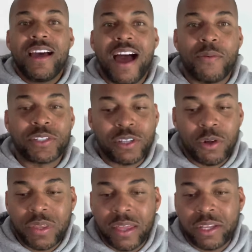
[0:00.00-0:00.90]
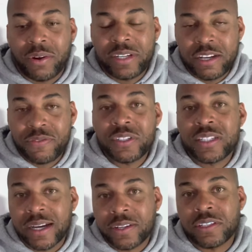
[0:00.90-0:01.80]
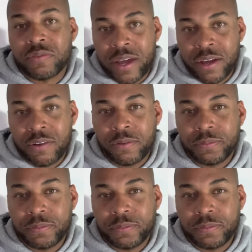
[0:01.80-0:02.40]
I was told that there are different sectors of hell.